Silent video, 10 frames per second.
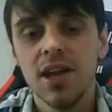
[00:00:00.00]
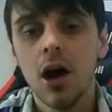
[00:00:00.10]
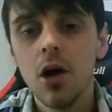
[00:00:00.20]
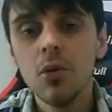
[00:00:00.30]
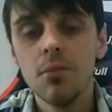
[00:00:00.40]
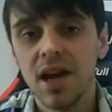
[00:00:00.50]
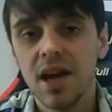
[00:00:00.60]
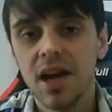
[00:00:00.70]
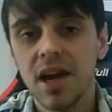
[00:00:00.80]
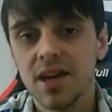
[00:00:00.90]
Now, I would
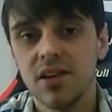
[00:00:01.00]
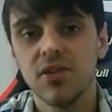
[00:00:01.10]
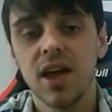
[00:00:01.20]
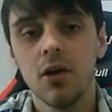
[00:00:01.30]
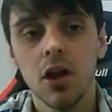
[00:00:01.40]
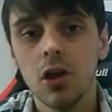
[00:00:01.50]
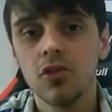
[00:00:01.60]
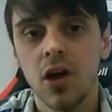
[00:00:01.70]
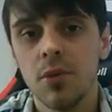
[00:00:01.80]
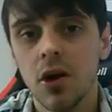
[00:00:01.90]
have maxed this thing out a
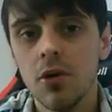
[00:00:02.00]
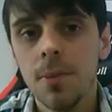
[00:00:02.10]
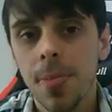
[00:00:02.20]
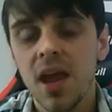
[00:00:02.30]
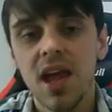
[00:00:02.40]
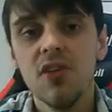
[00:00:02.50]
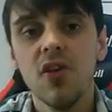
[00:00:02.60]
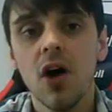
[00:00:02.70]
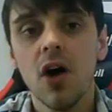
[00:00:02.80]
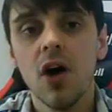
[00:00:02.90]
long time ago
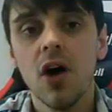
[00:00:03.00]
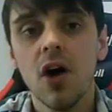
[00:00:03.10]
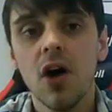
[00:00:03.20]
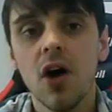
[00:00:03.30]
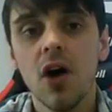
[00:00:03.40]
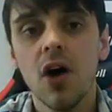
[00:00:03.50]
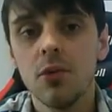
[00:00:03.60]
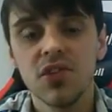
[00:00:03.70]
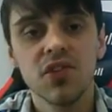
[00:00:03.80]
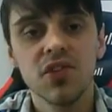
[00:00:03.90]
if I
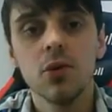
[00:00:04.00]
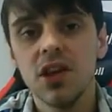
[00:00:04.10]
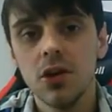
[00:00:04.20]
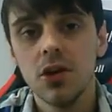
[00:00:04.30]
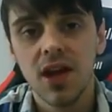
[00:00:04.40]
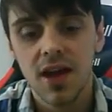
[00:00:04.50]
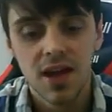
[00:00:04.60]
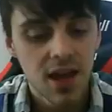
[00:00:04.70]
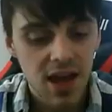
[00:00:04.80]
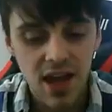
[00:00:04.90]
was still in the
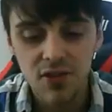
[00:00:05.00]
UK,